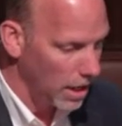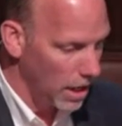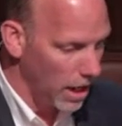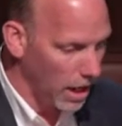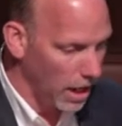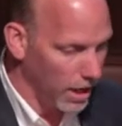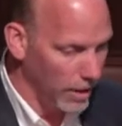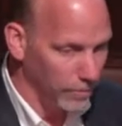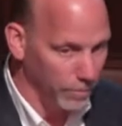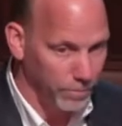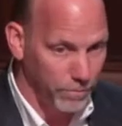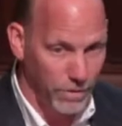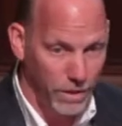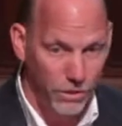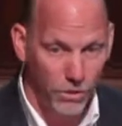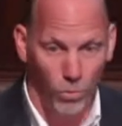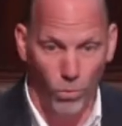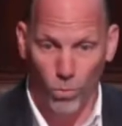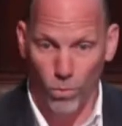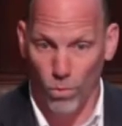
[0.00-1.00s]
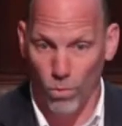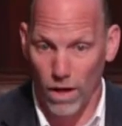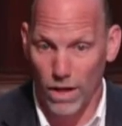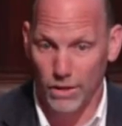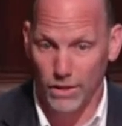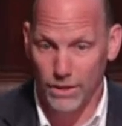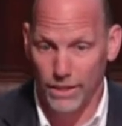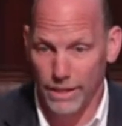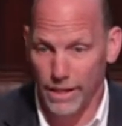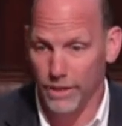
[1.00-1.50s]
So while
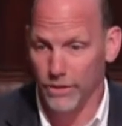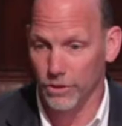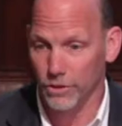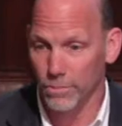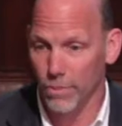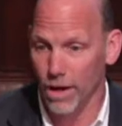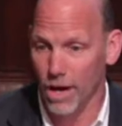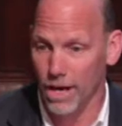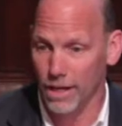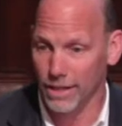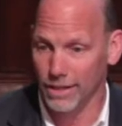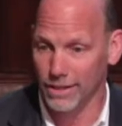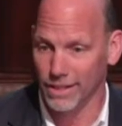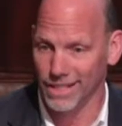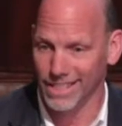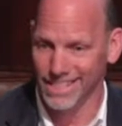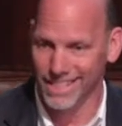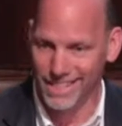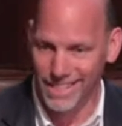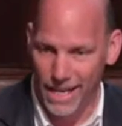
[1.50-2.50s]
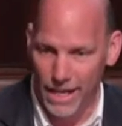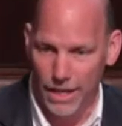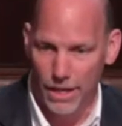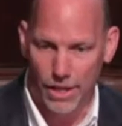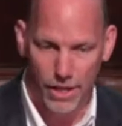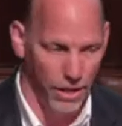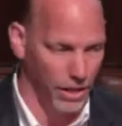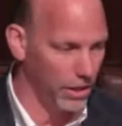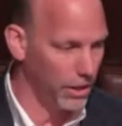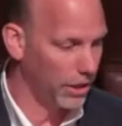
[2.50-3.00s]
the standards bodies
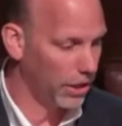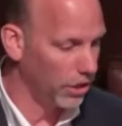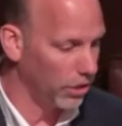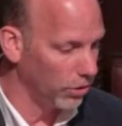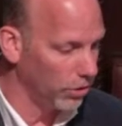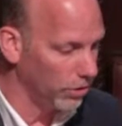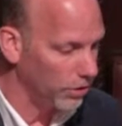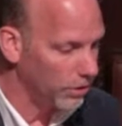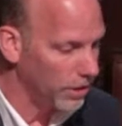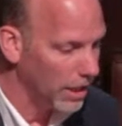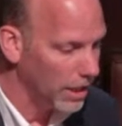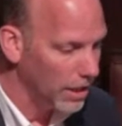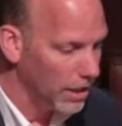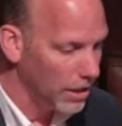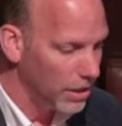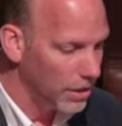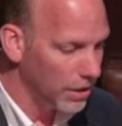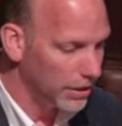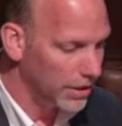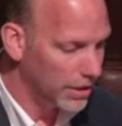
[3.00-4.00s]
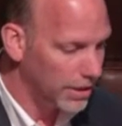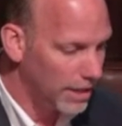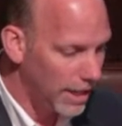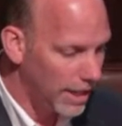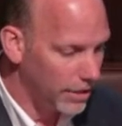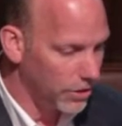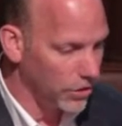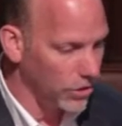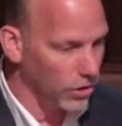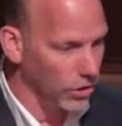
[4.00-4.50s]
set the codes, the
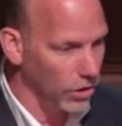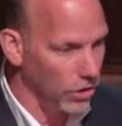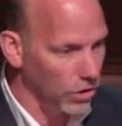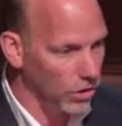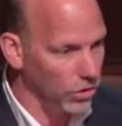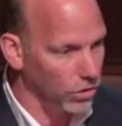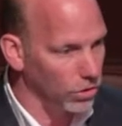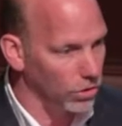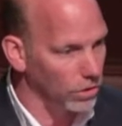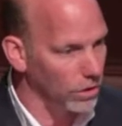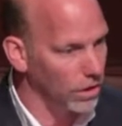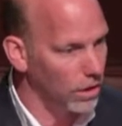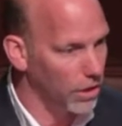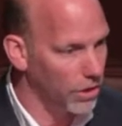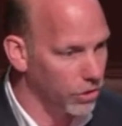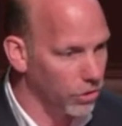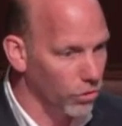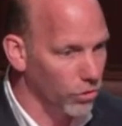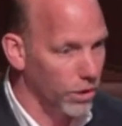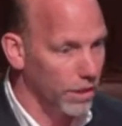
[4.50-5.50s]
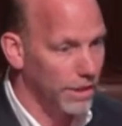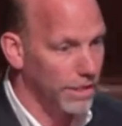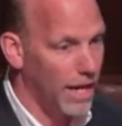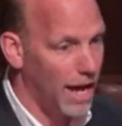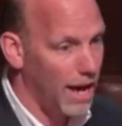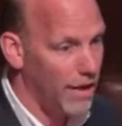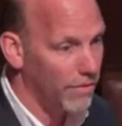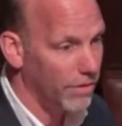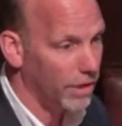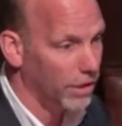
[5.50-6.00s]
state or local authorities
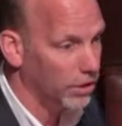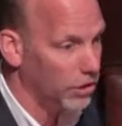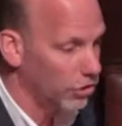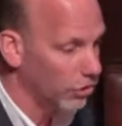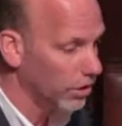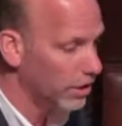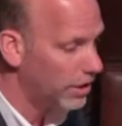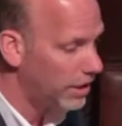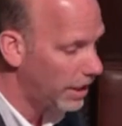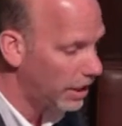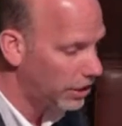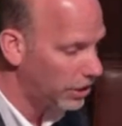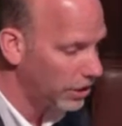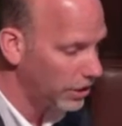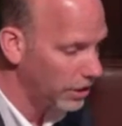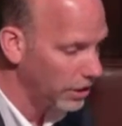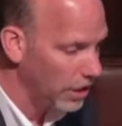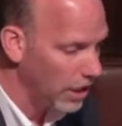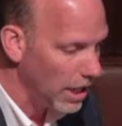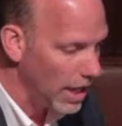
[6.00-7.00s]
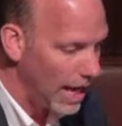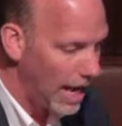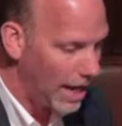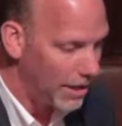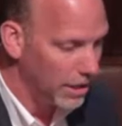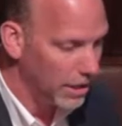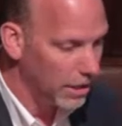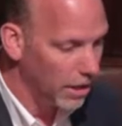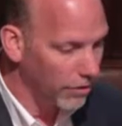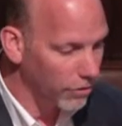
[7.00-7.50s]
having jurisdiction and
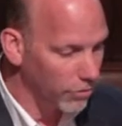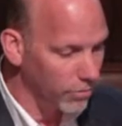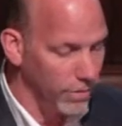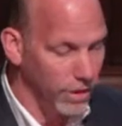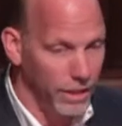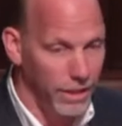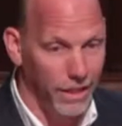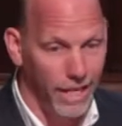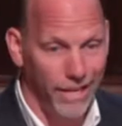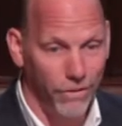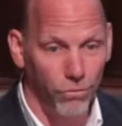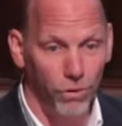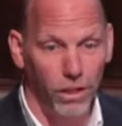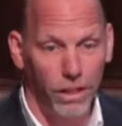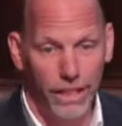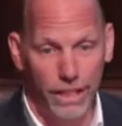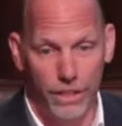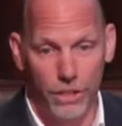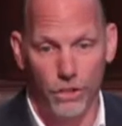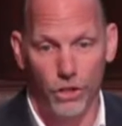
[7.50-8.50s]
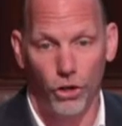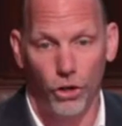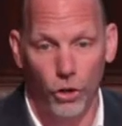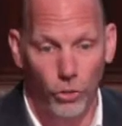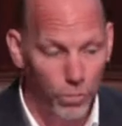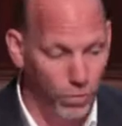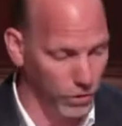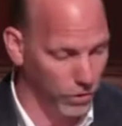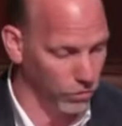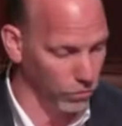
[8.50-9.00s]
the government really
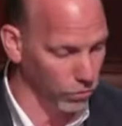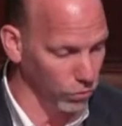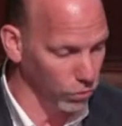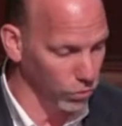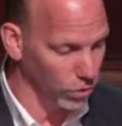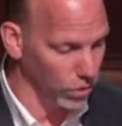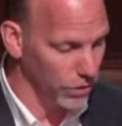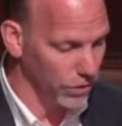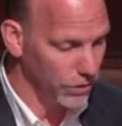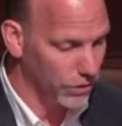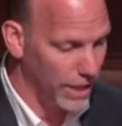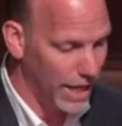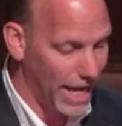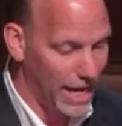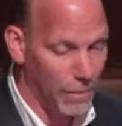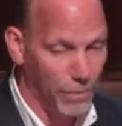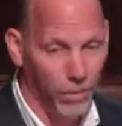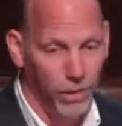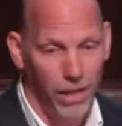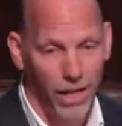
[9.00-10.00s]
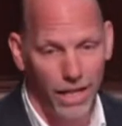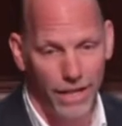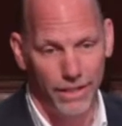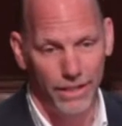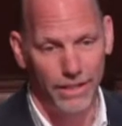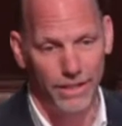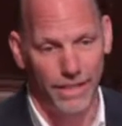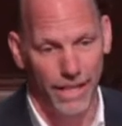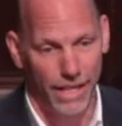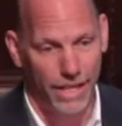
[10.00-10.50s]
interpret the rules and apply the
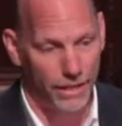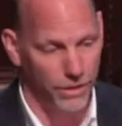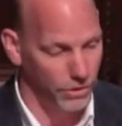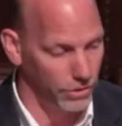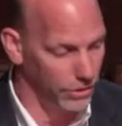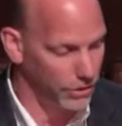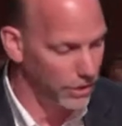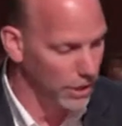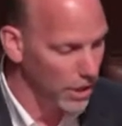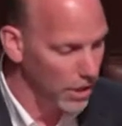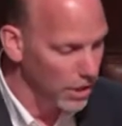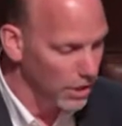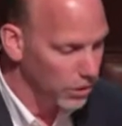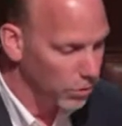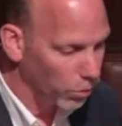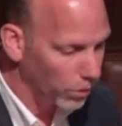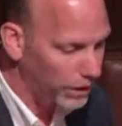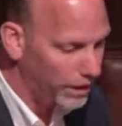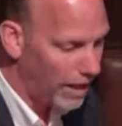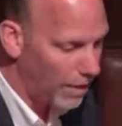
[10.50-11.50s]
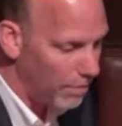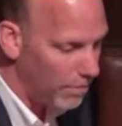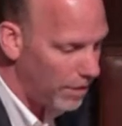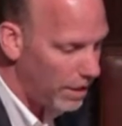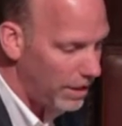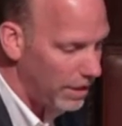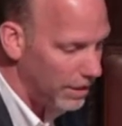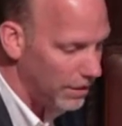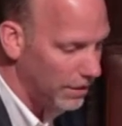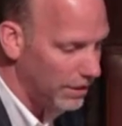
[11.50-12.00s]
standards. So what that
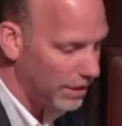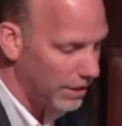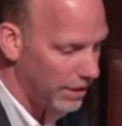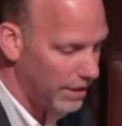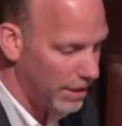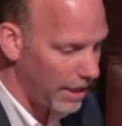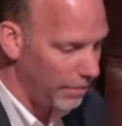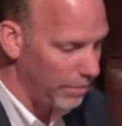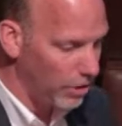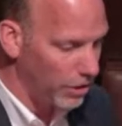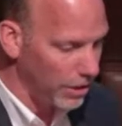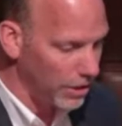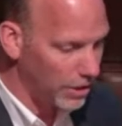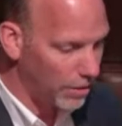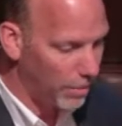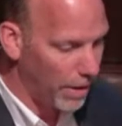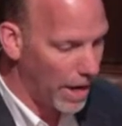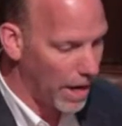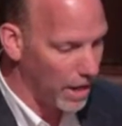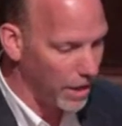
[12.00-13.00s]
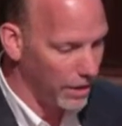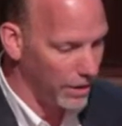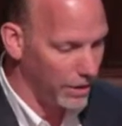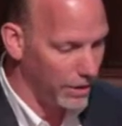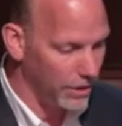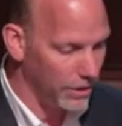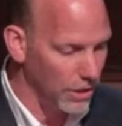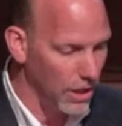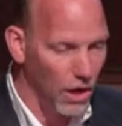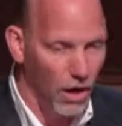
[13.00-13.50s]
means is that
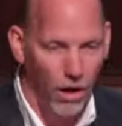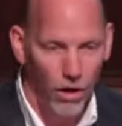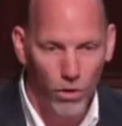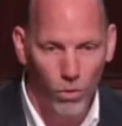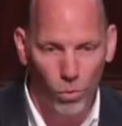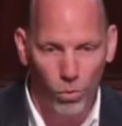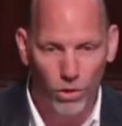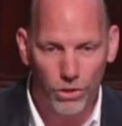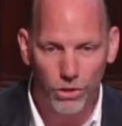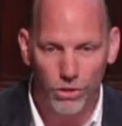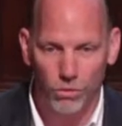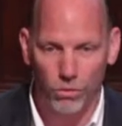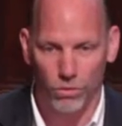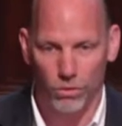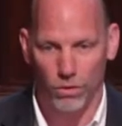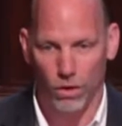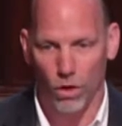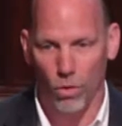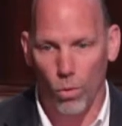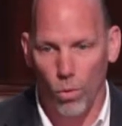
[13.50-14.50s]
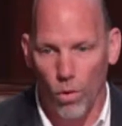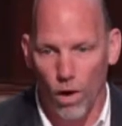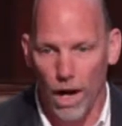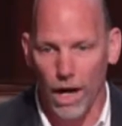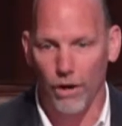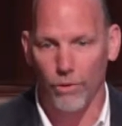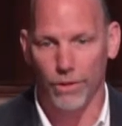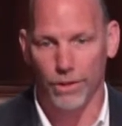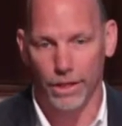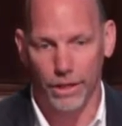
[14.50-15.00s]
municipalities are the ones who are
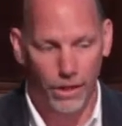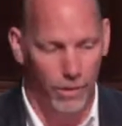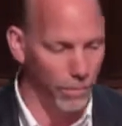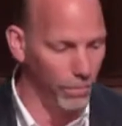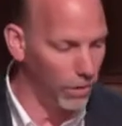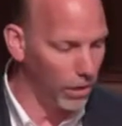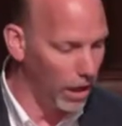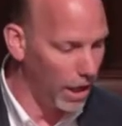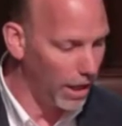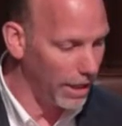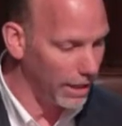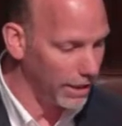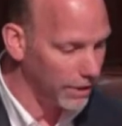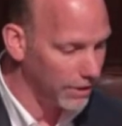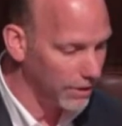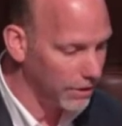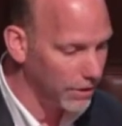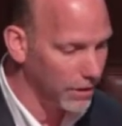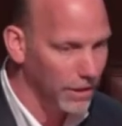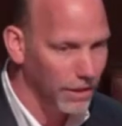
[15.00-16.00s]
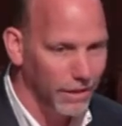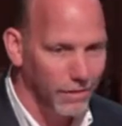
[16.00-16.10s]
requiring the compliance.